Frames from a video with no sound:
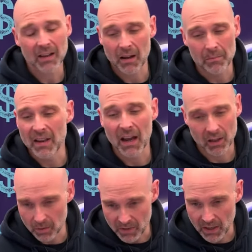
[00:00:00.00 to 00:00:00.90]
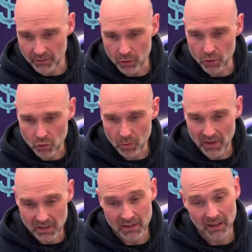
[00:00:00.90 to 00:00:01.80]
I'm not coming after your
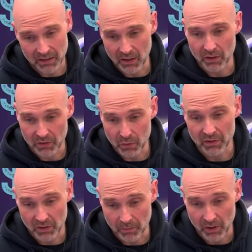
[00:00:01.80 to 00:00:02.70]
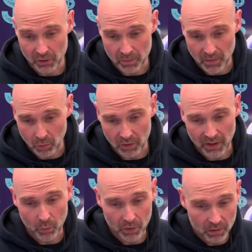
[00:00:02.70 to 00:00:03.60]
showmans. I can guarantee you some other people
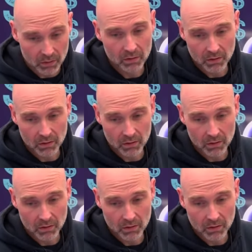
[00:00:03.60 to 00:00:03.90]
that will.